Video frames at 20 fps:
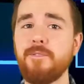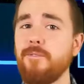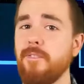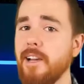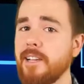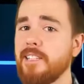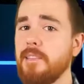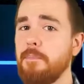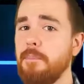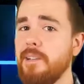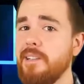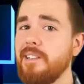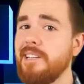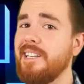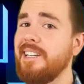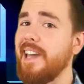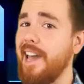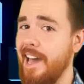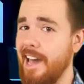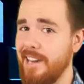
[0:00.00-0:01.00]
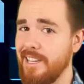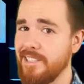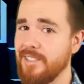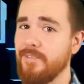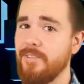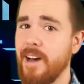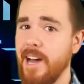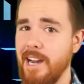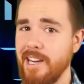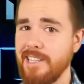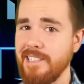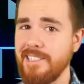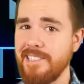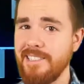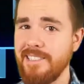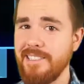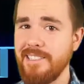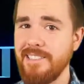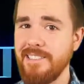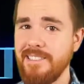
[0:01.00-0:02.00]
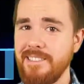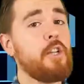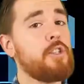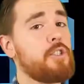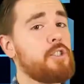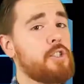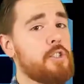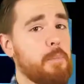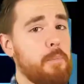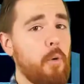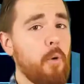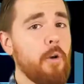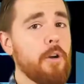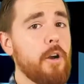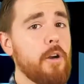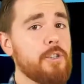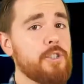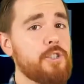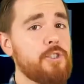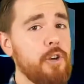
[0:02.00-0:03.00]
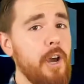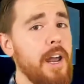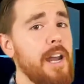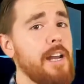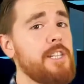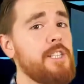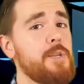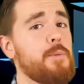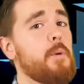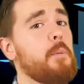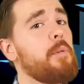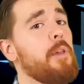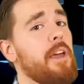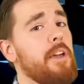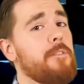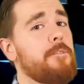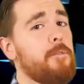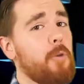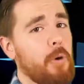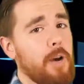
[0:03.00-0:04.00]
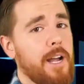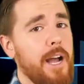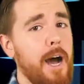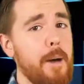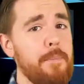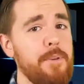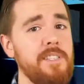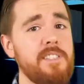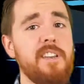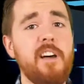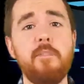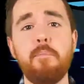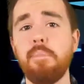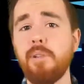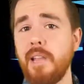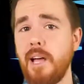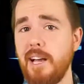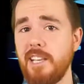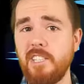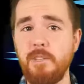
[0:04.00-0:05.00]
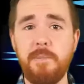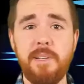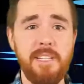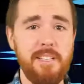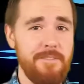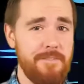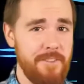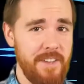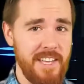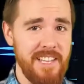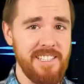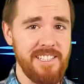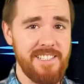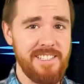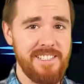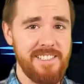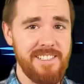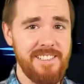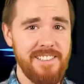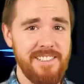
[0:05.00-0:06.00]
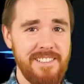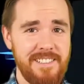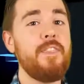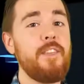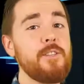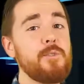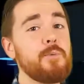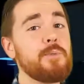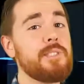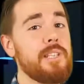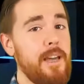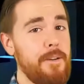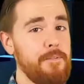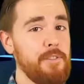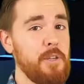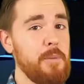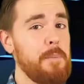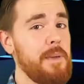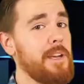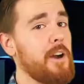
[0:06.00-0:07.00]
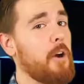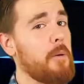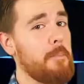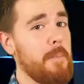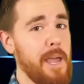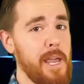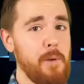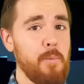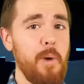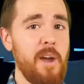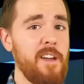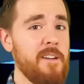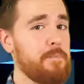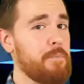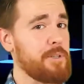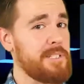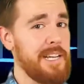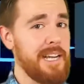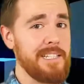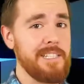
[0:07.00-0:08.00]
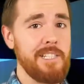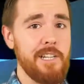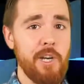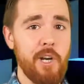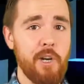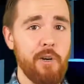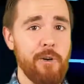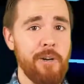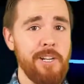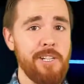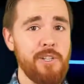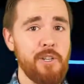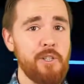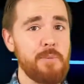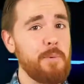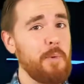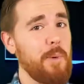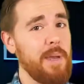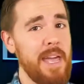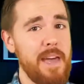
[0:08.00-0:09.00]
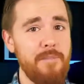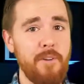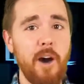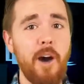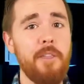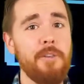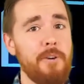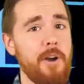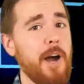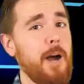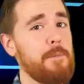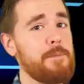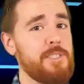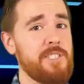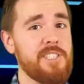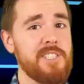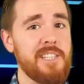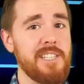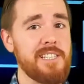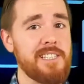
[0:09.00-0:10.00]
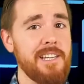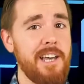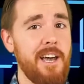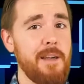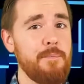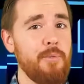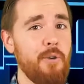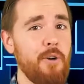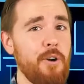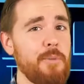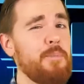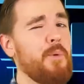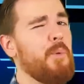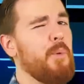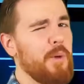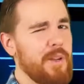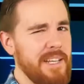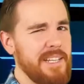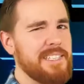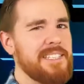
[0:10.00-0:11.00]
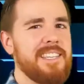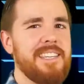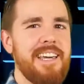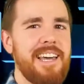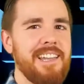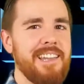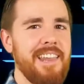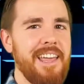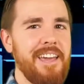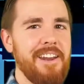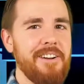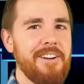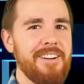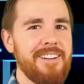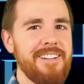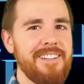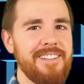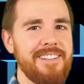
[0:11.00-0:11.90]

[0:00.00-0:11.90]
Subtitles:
flexibility at its finest. To support our strategy, we're playing 4 copies of Blossoming Defense. This will definitely be our main way of protecting our creatures, but we have other options in the sideboard, but we'll get to that later.